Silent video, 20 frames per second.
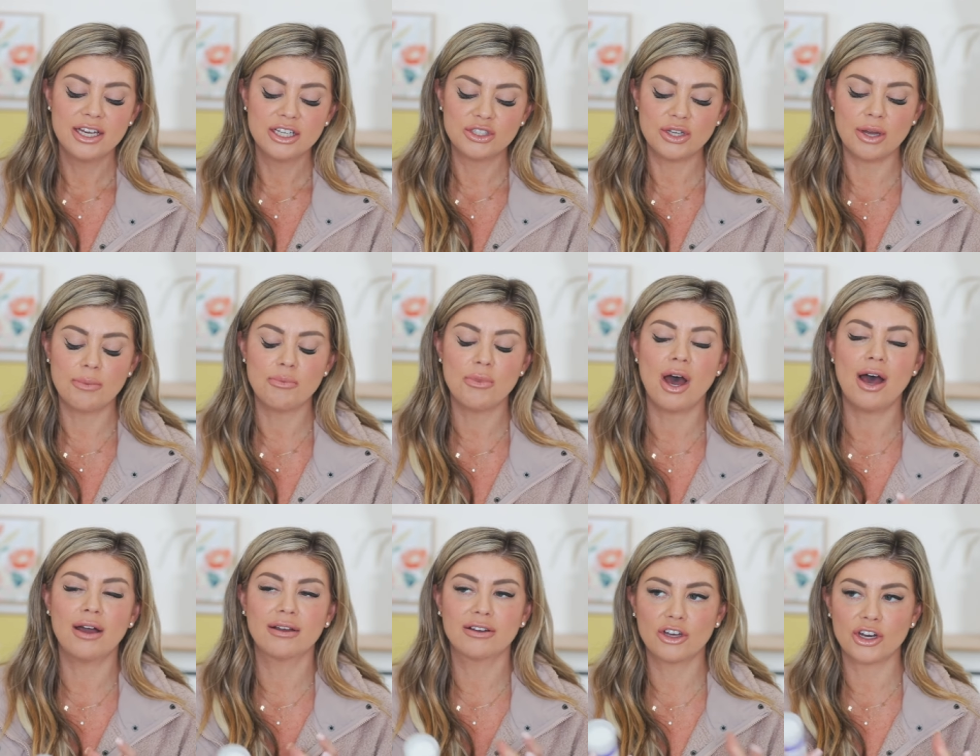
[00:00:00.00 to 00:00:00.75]
so I'm
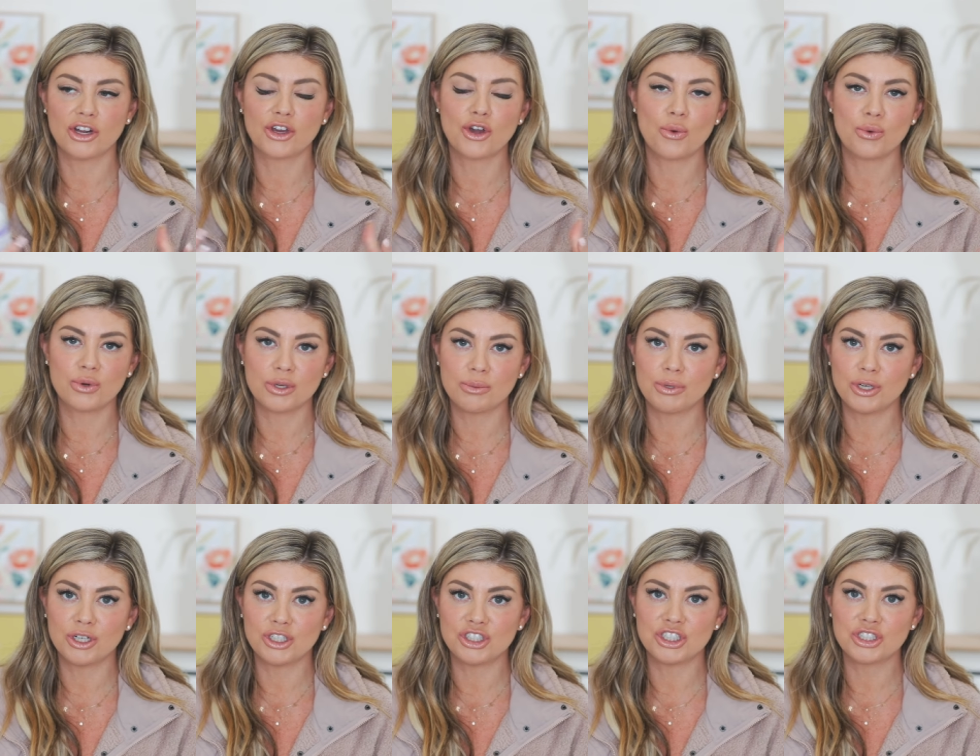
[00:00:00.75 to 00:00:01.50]
not gonna go
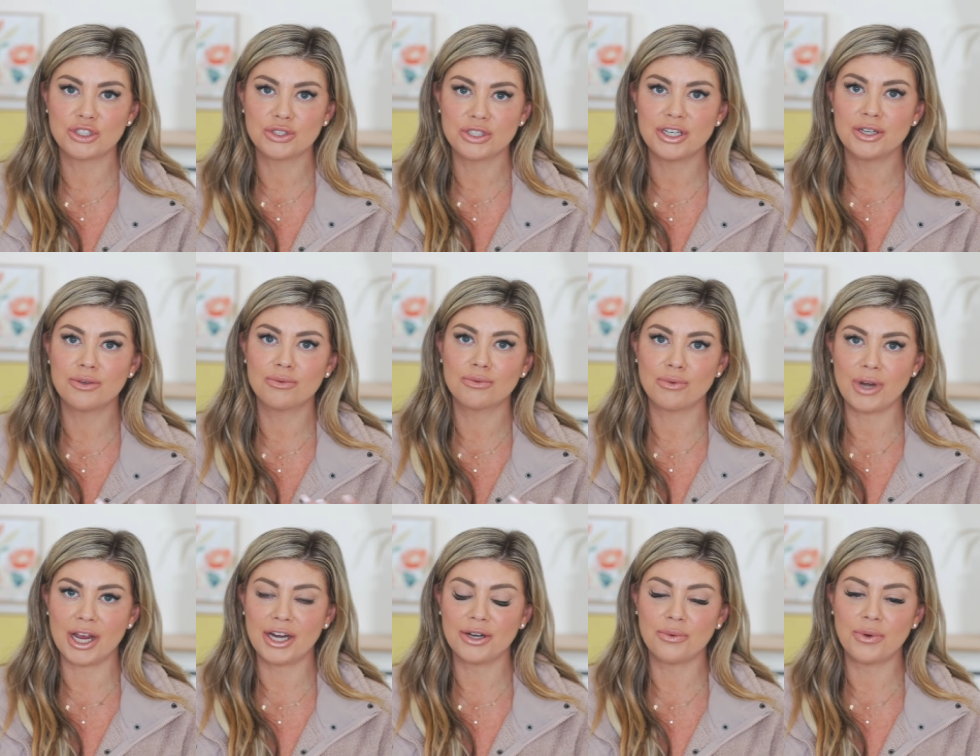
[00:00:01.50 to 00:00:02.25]
repurchase it
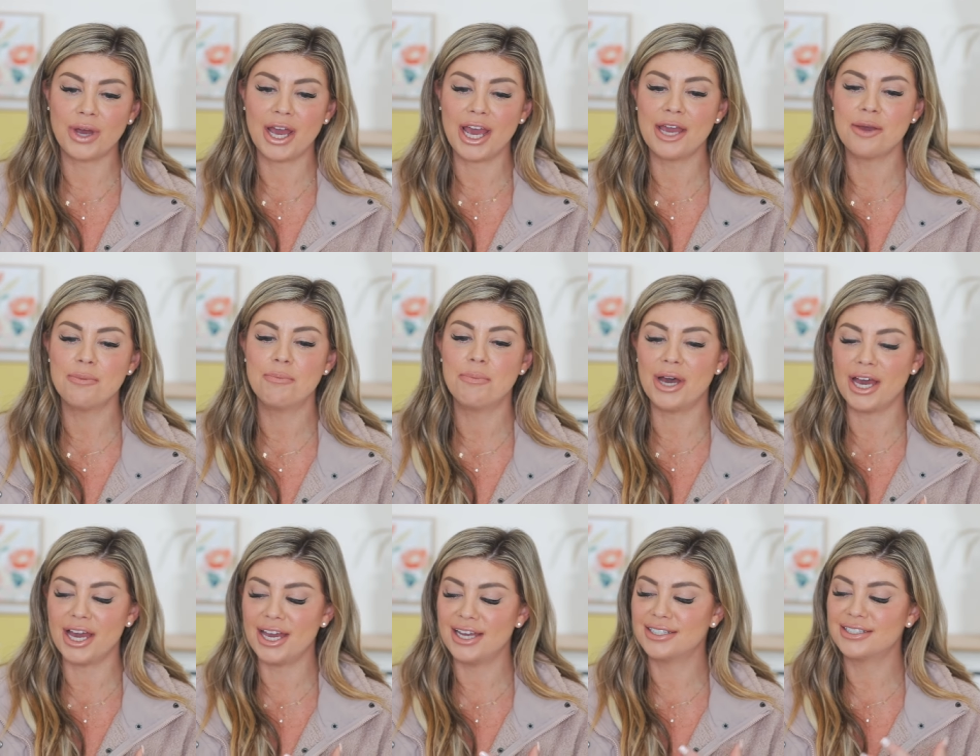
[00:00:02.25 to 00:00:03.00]
right away,
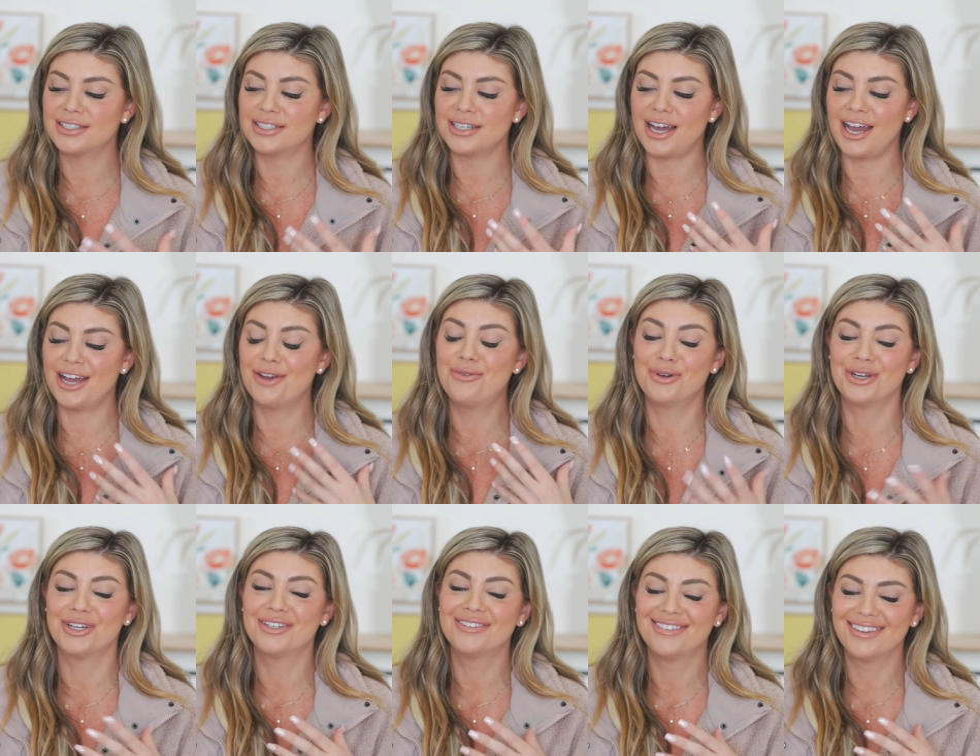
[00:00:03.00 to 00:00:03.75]
but I
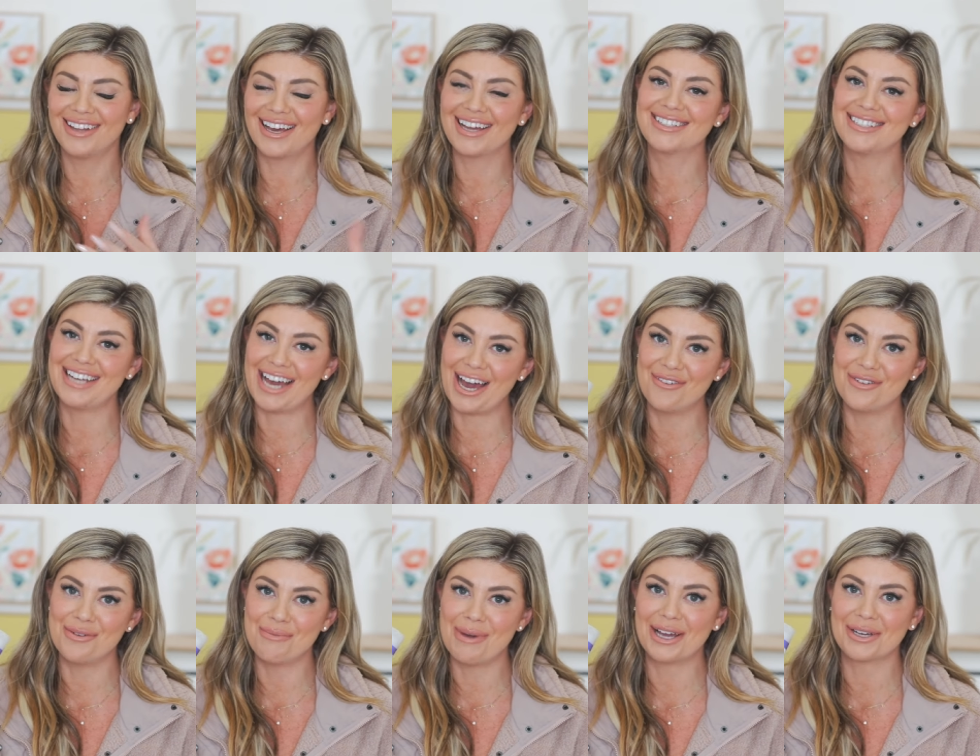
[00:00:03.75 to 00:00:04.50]
would like to
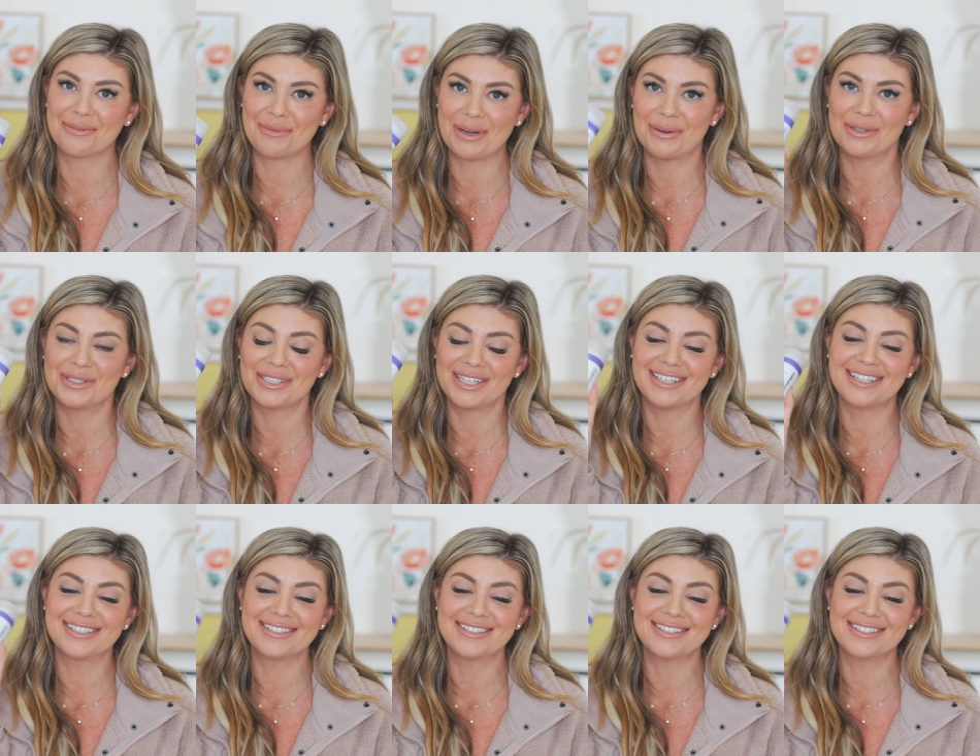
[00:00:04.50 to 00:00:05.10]
have it back in my routine.